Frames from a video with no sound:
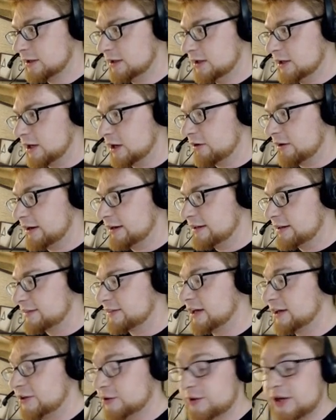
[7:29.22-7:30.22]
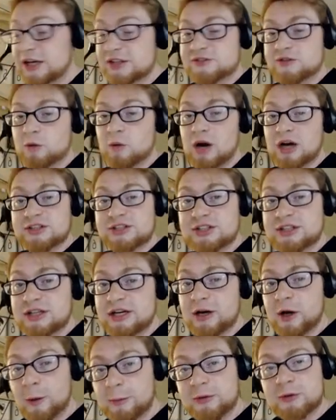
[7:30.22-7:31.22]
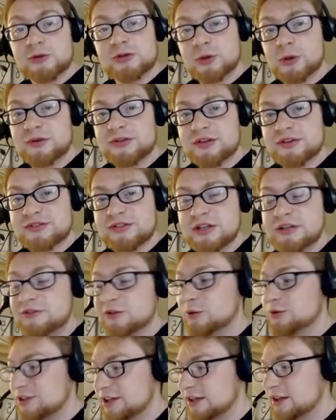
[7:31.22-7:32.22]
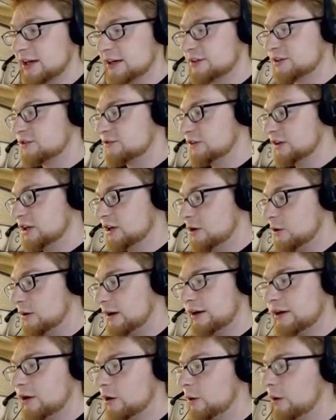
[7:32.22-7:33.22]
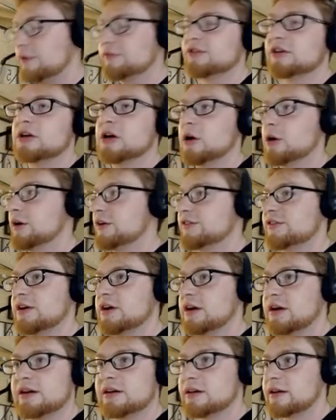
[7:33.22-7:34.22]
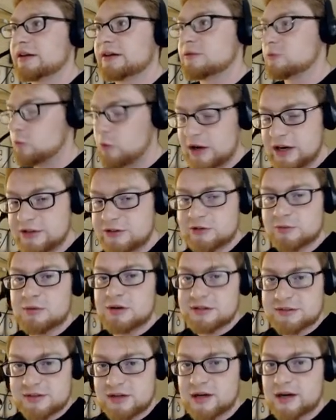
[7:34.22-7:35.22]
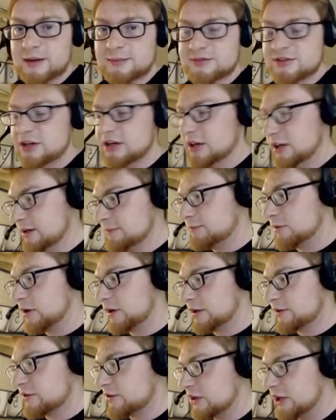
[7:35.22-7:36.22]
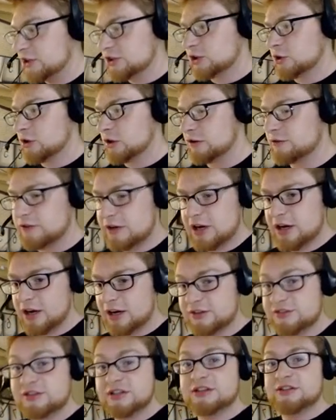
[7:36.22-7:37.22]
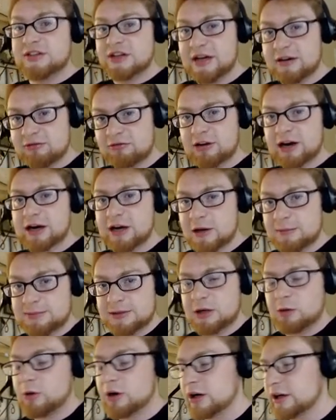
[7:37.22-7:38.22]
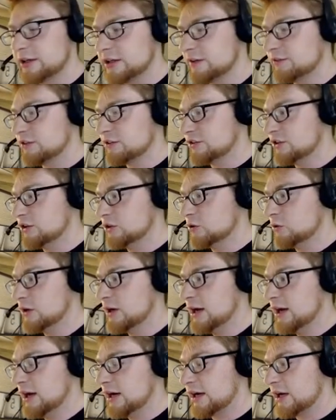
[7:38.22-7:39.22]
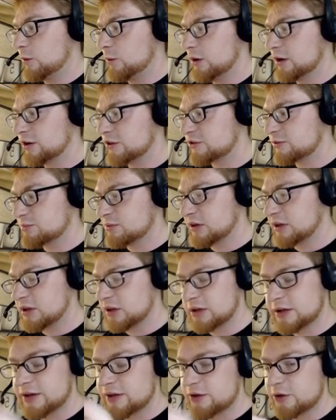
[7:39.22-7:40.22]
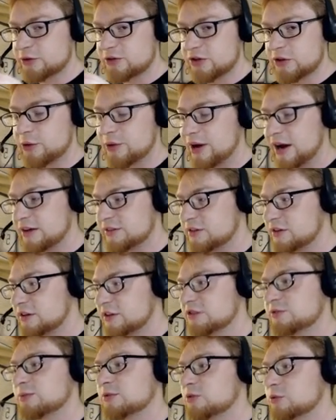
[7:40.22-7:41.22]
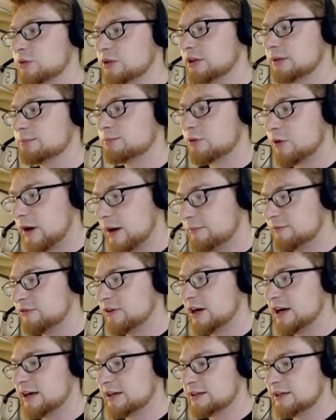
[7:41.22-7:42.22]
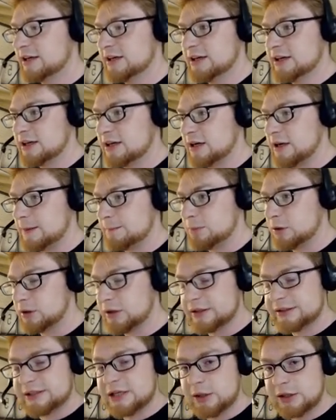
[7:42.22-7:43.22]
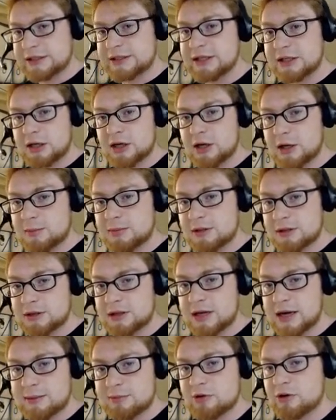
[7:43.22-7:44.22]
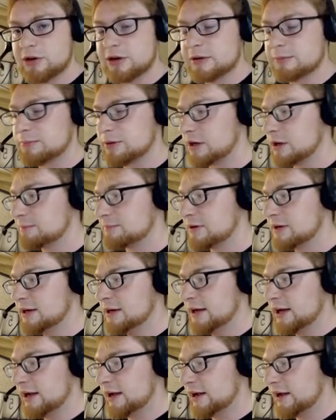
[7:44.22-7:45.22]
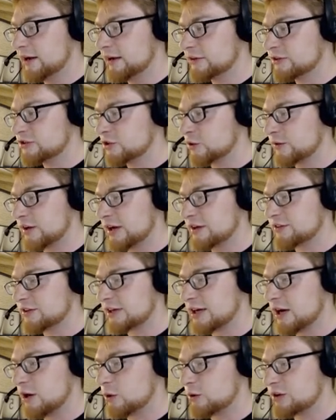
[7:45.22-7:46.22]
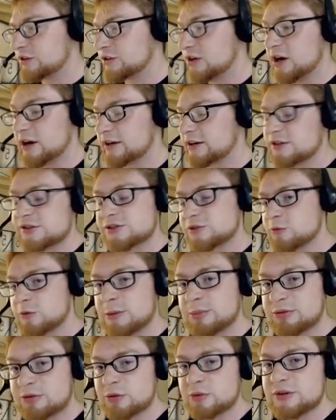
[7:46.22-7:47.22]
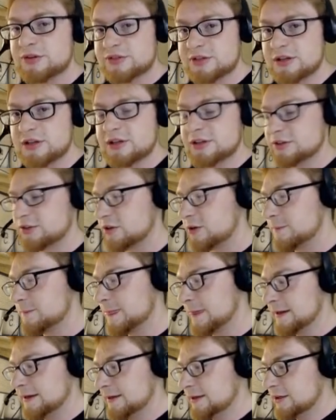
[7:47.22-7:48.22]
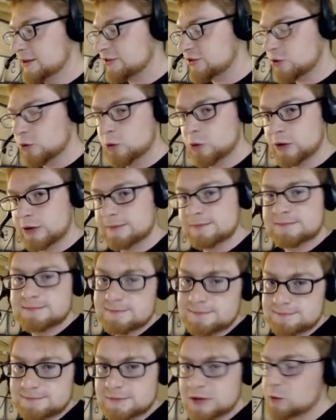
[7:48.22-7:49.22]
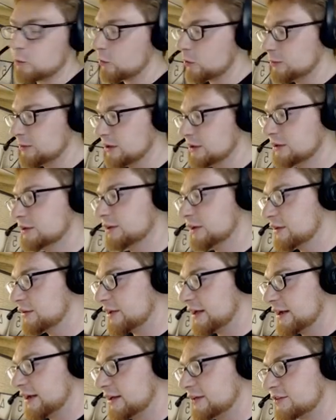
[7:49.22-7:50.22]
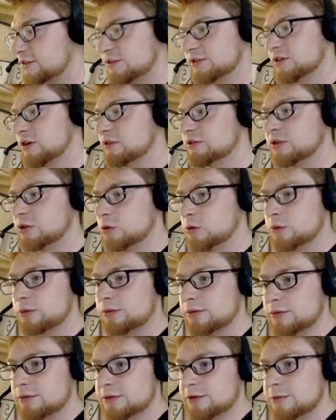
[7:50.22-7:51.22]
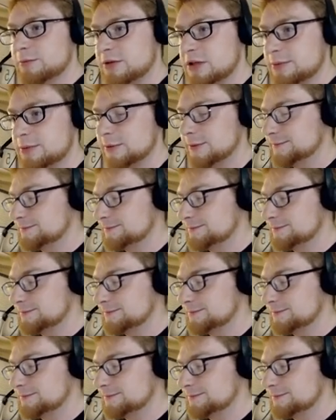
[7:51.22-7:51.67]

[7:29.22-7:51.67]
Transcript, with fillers: Alrighty, thank you guys for watching. I hope you enjoyed this. If you did like this video, I know I've done RSA like way too many times, but in the nature of a CTF write-up, I wanted to give it to you, and I wanted to sprinkle in those other niceties between PrimeFac, uh, pulling down a GitHub library in PIP, and showcasing how Katana can just rip through this. So, soon, we'll be in the hands of you, the people.